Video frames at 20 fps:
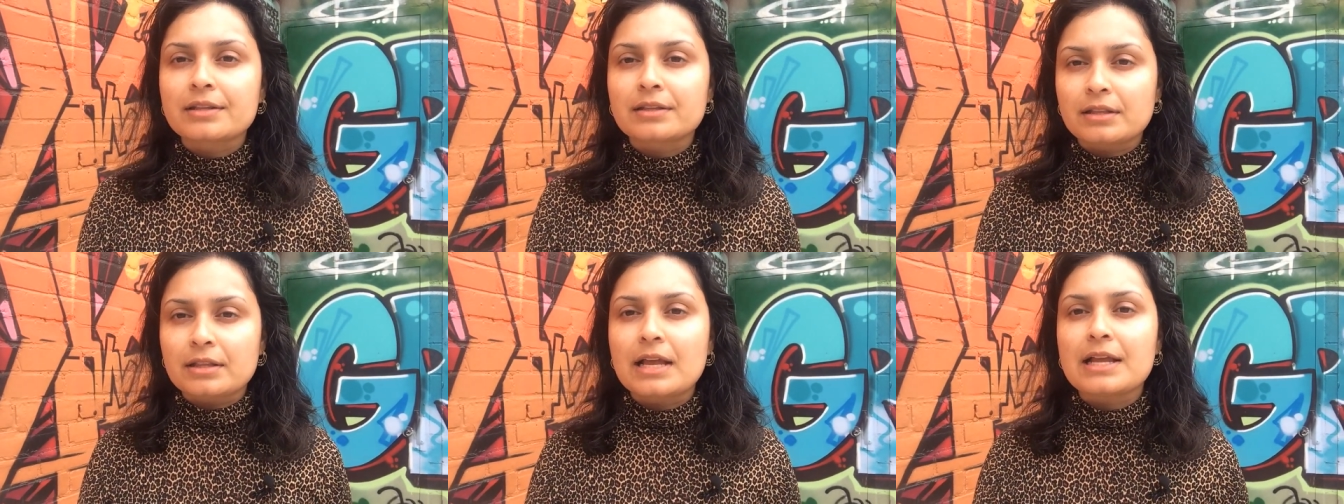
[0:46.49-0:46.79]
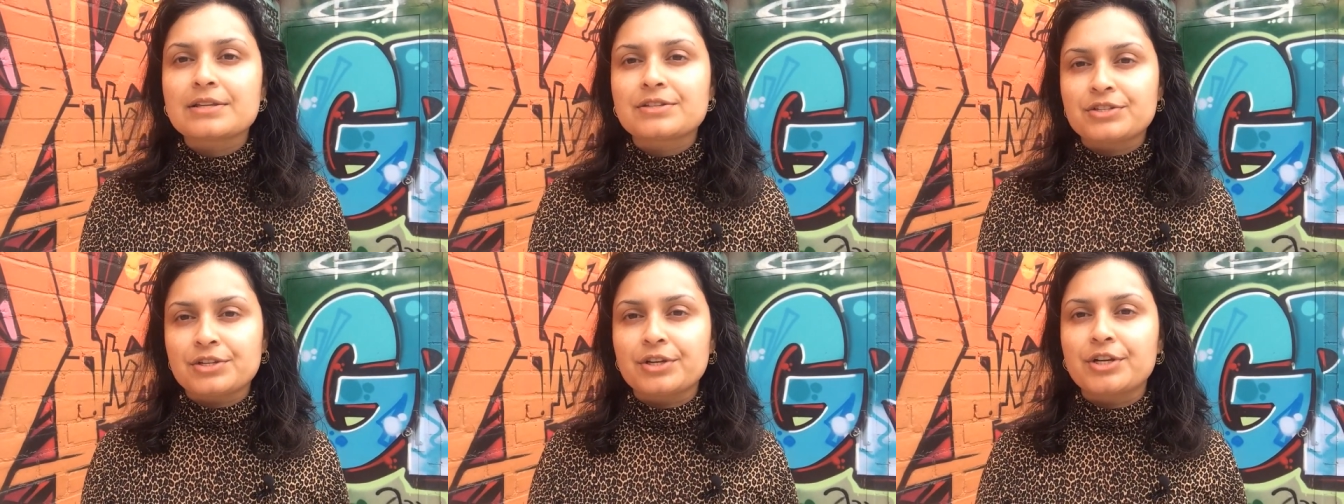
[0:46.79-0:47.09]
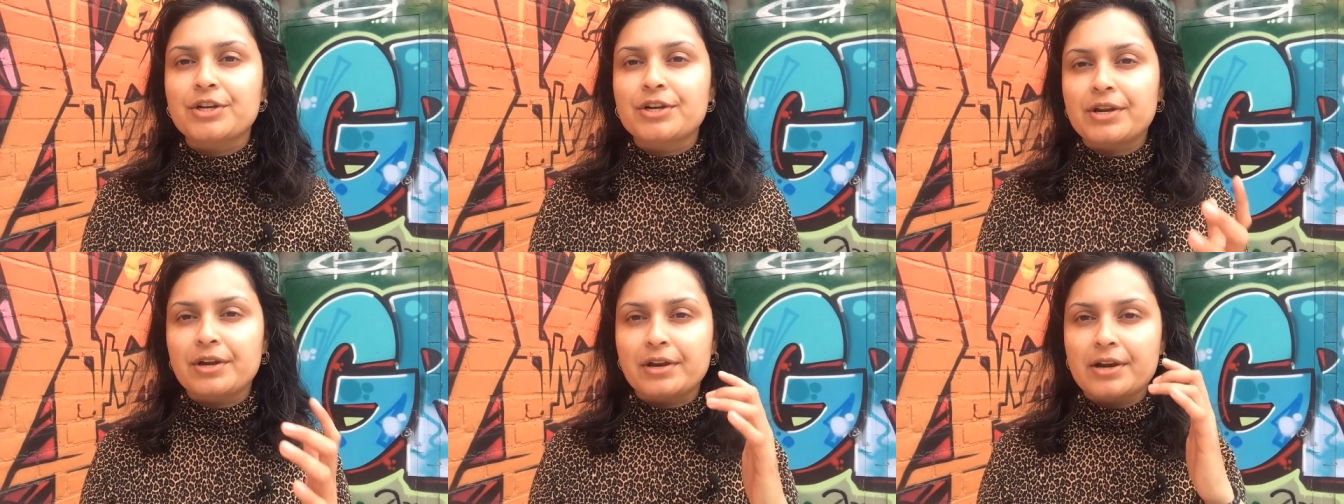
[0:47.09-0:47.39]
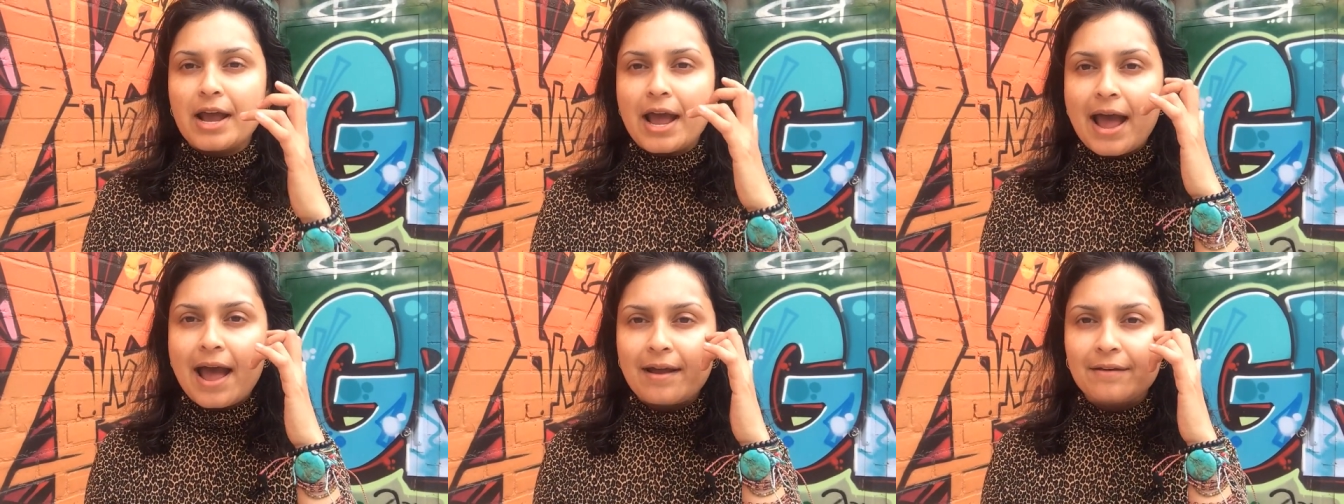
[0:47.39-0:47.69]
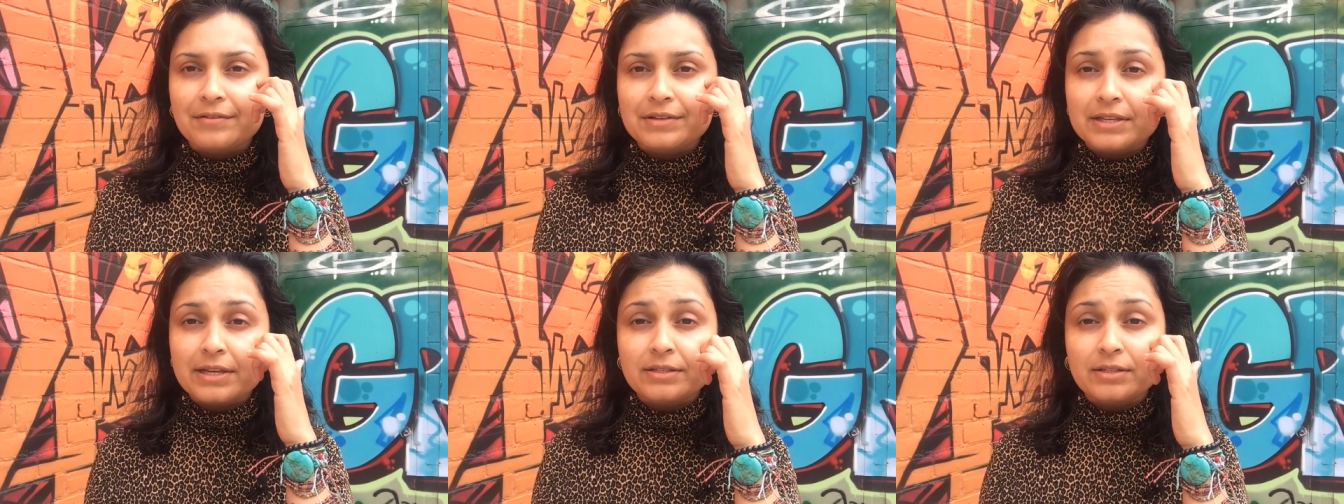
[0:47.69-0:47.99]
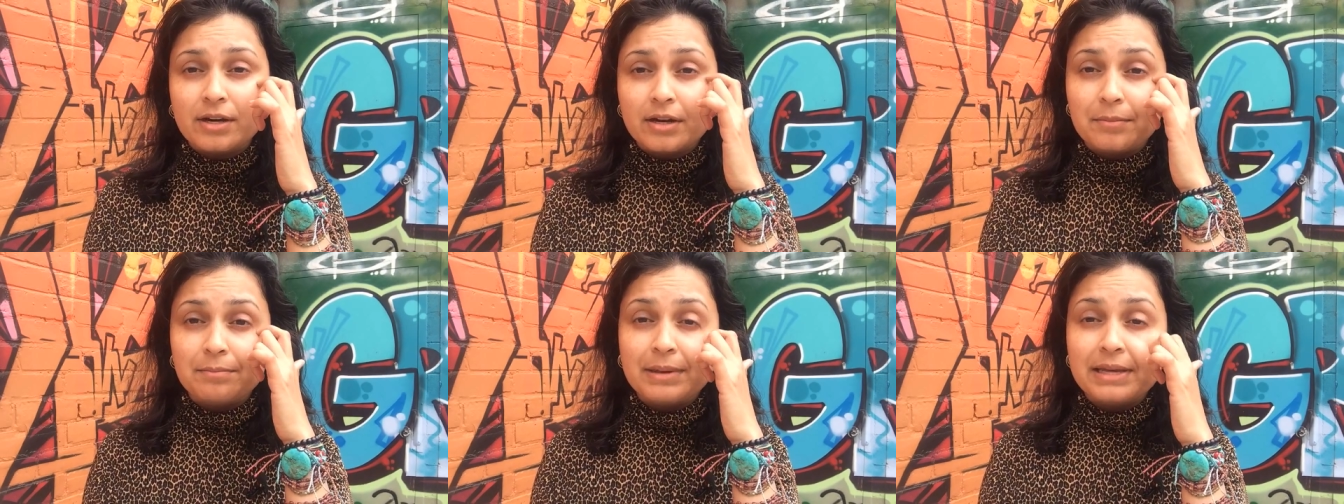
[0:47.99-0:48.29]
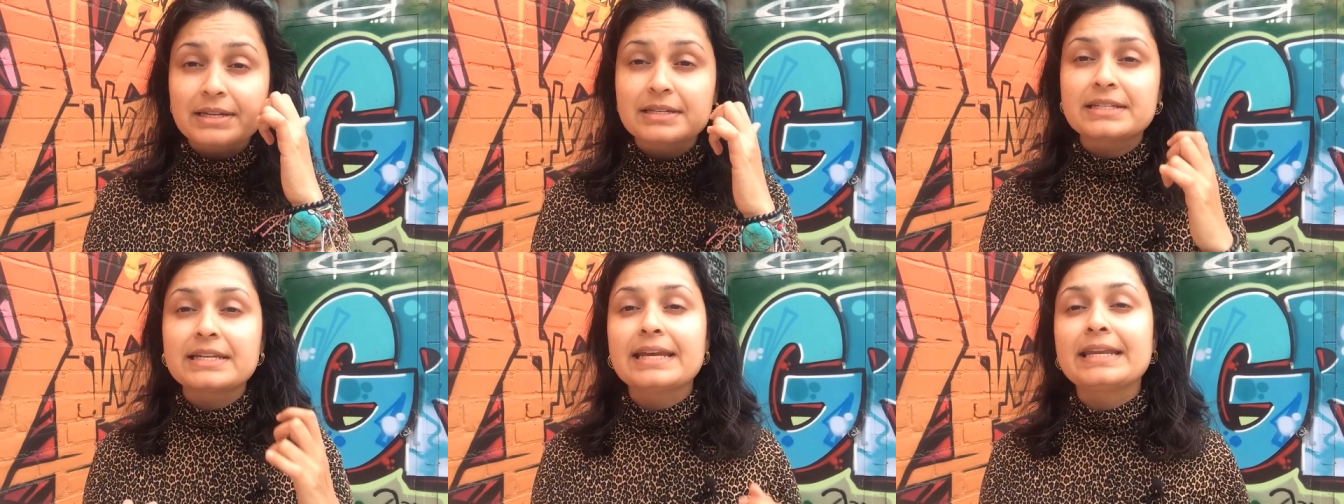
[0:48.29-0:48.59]
in the last year, year and a half is I started
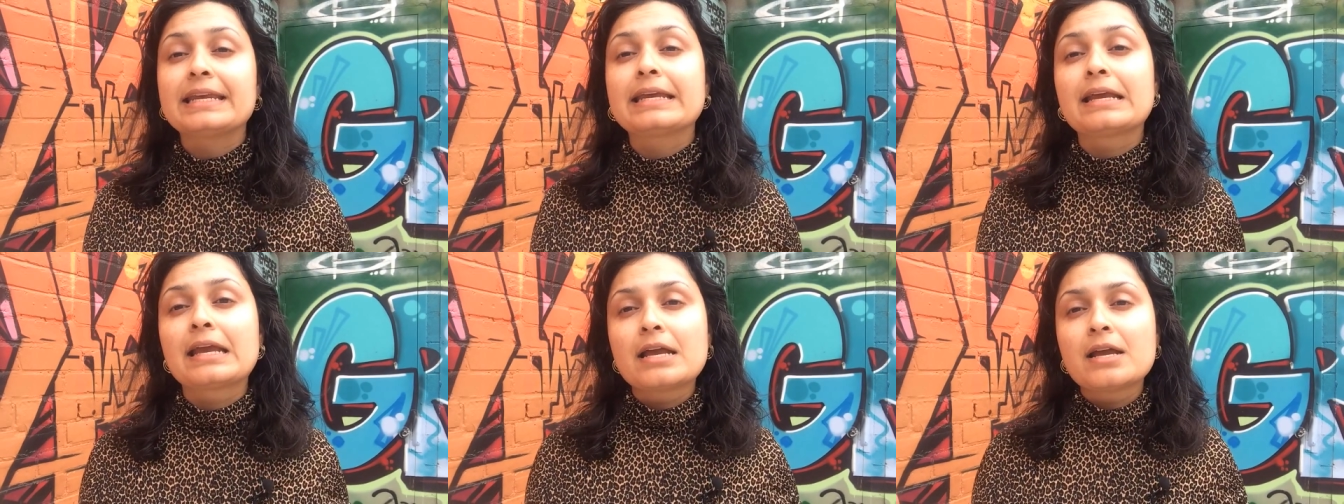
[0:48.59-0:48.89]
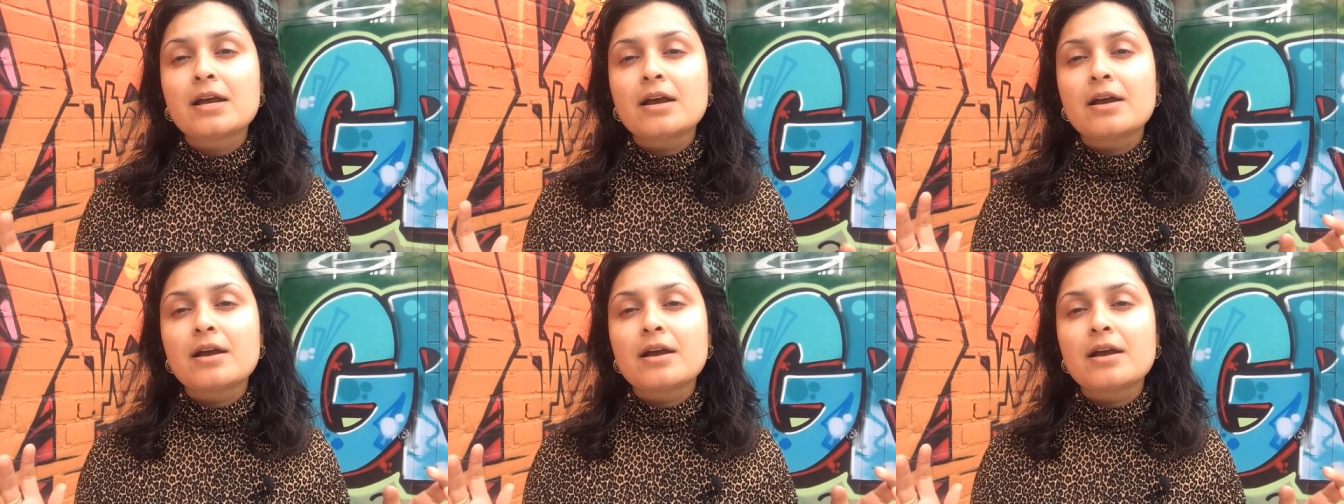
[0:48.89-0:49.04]
meditating